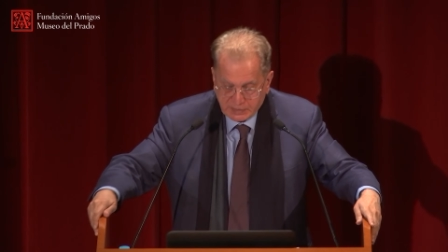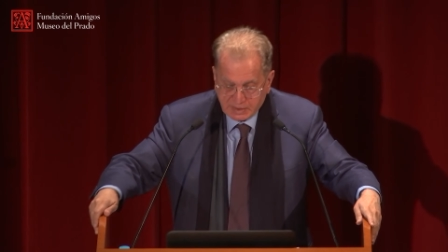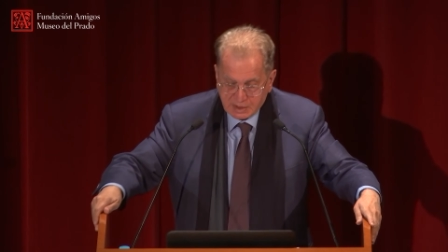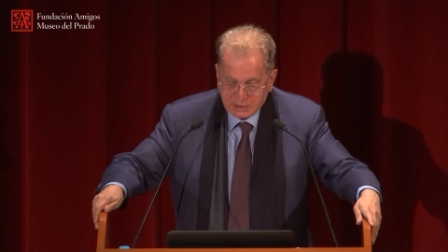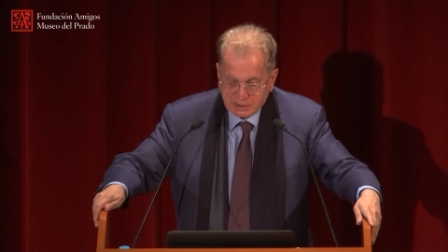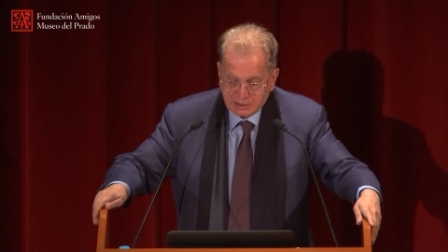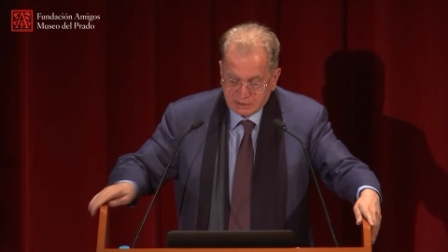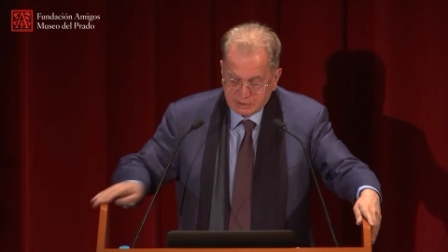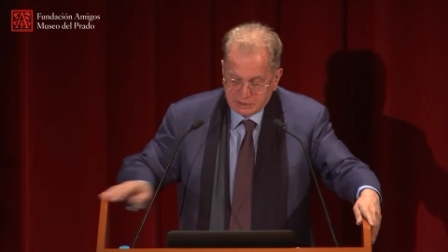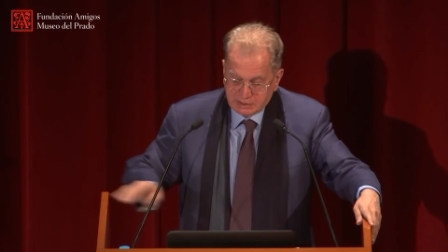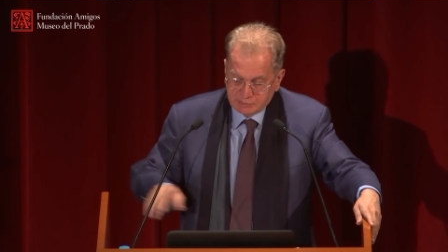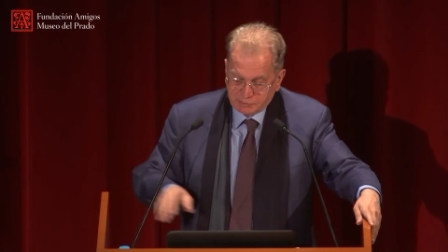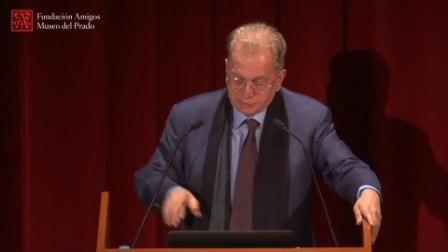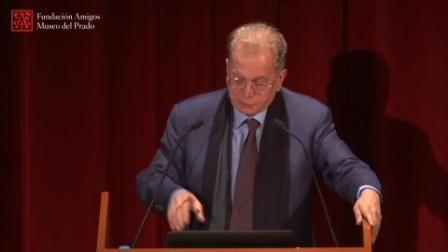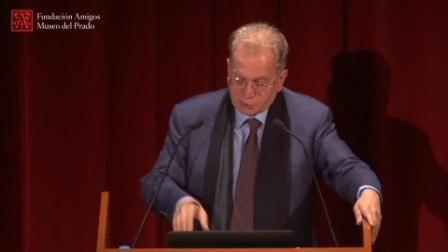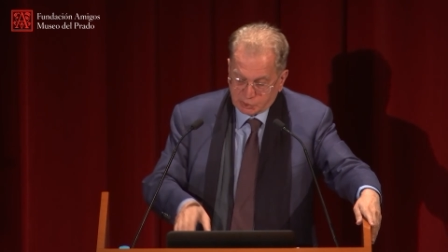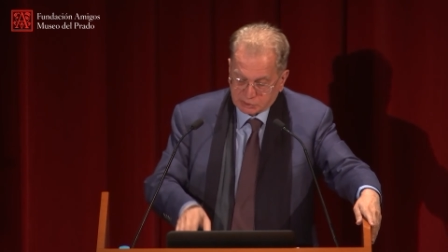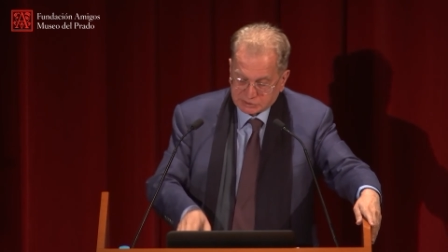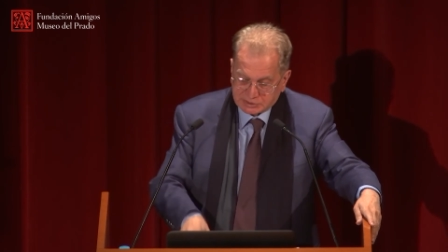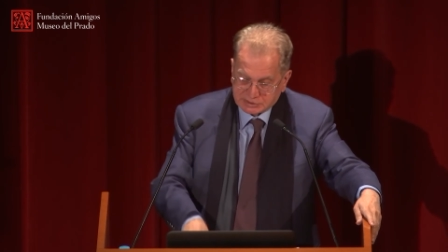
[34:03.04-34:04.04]
uh,
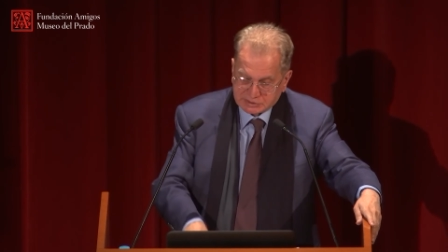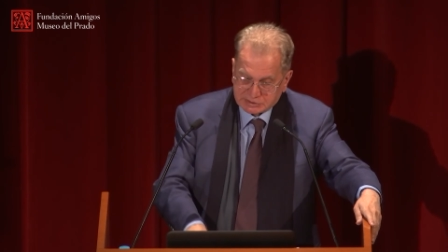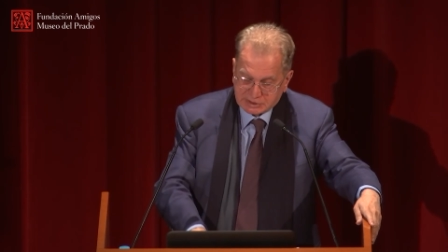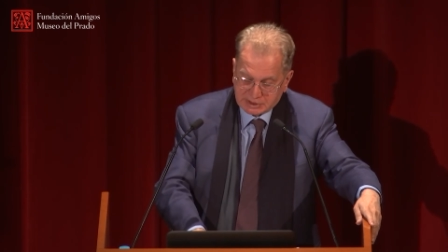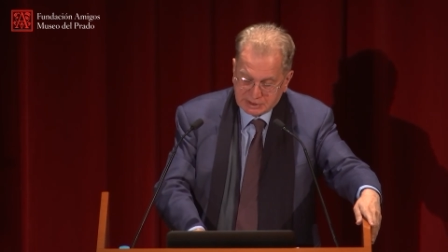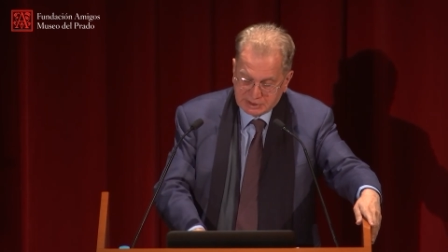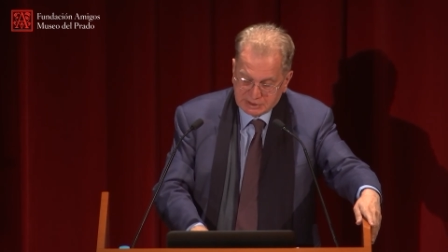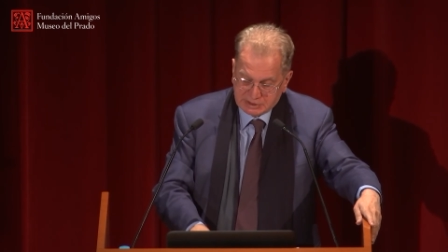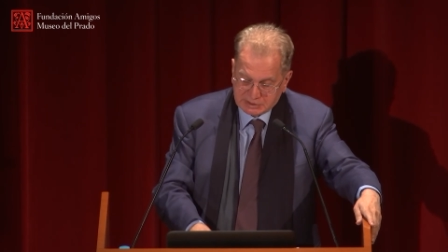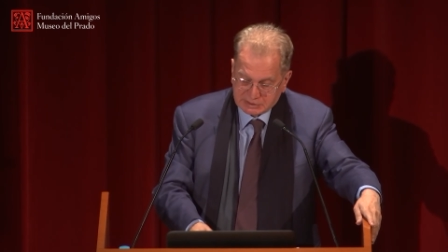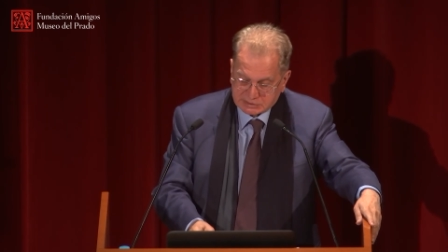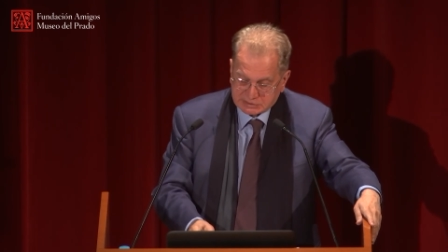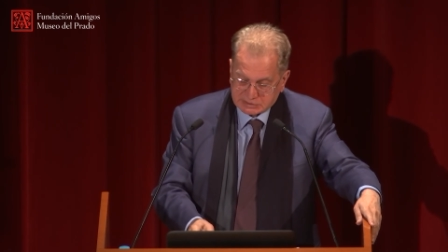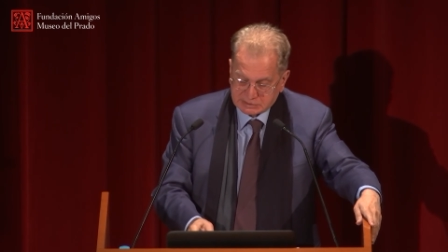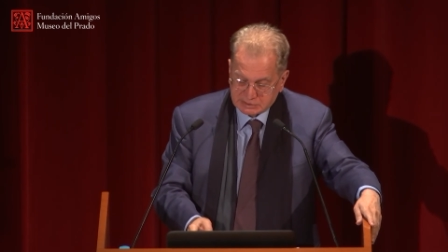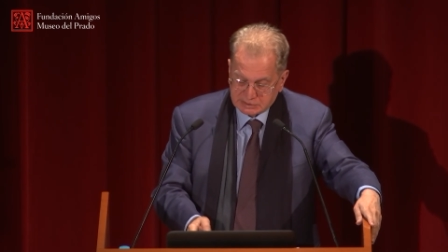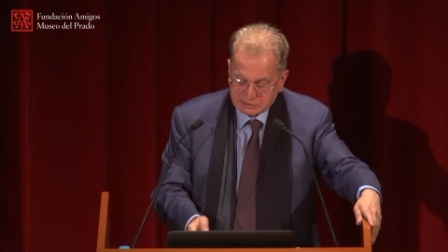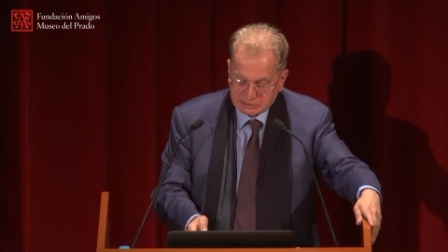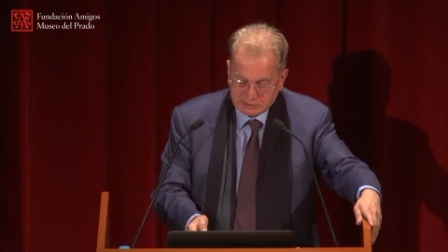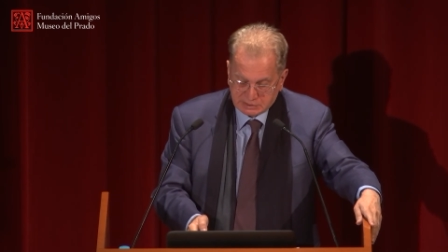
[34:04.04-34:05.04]
important, and
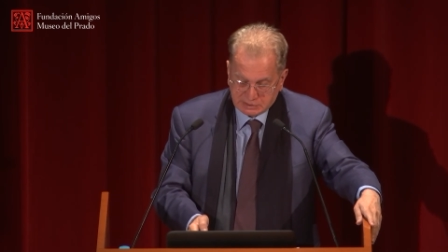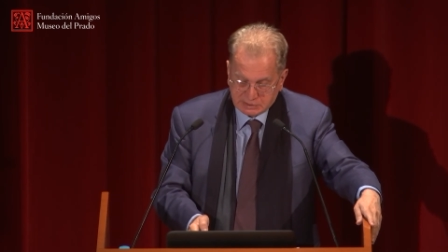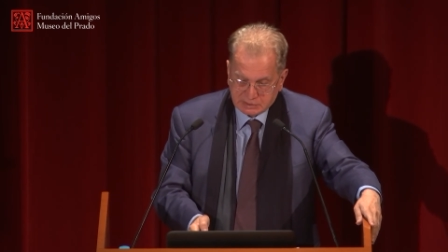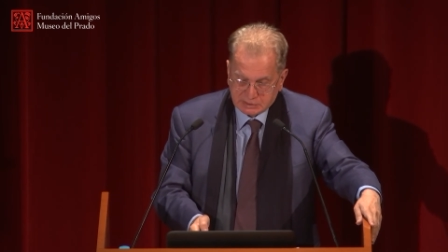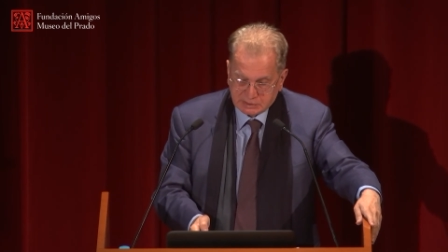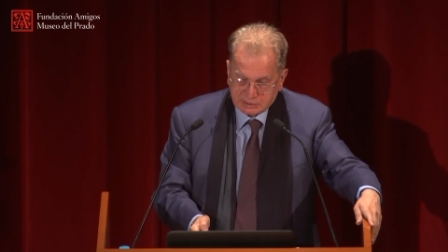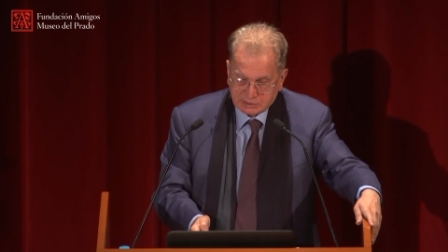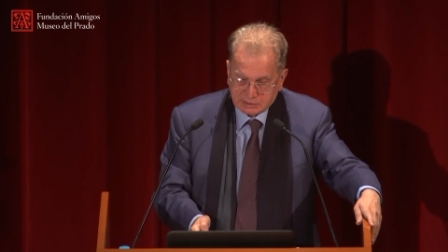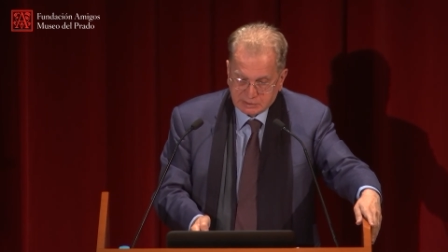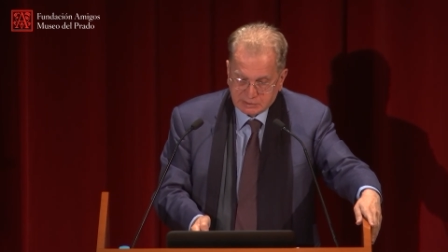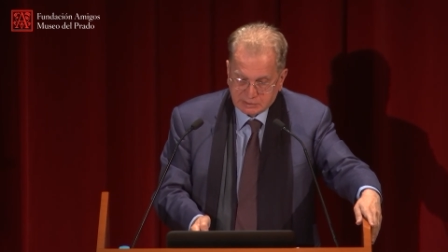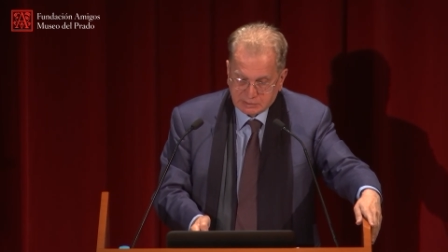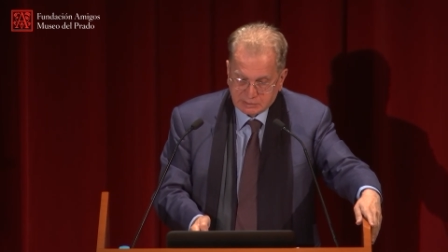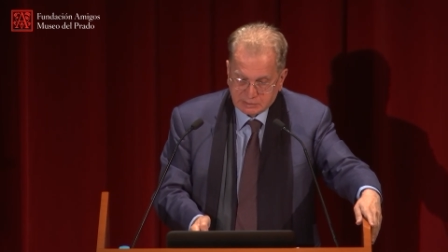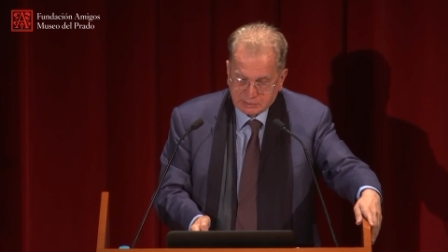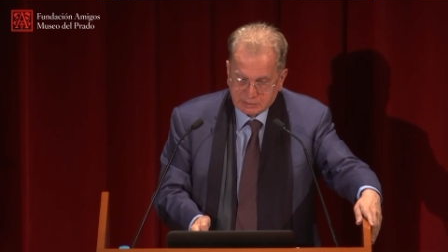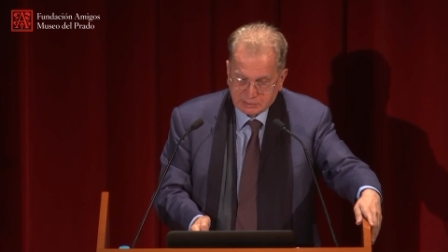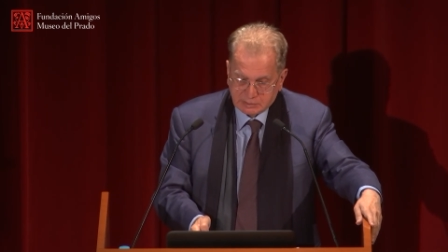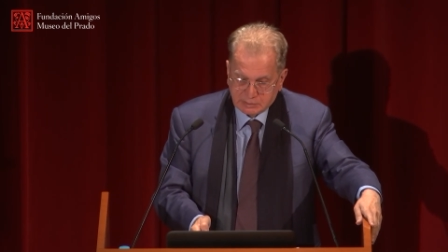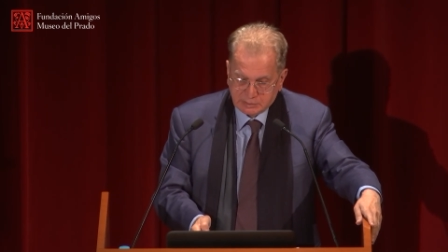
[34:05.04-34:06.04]

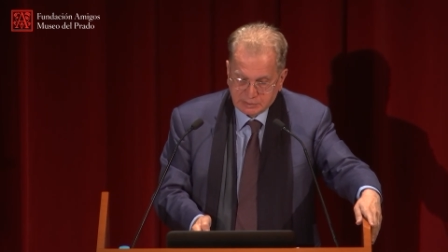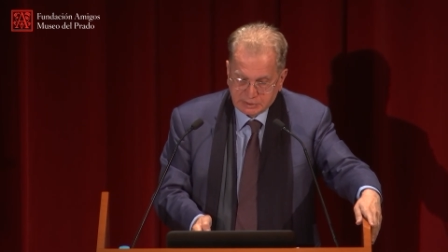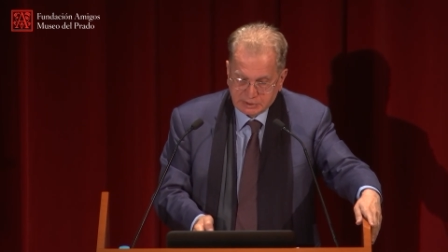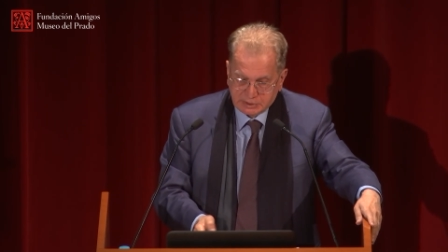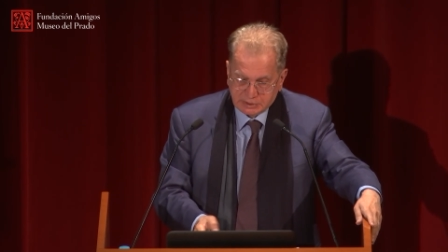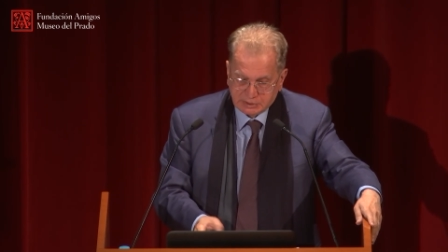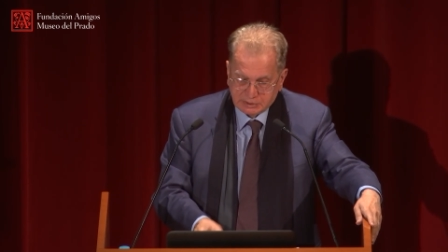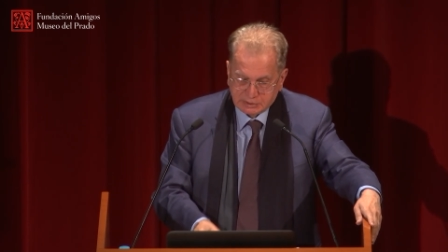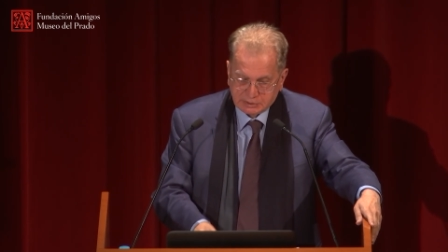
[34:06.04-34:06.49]
we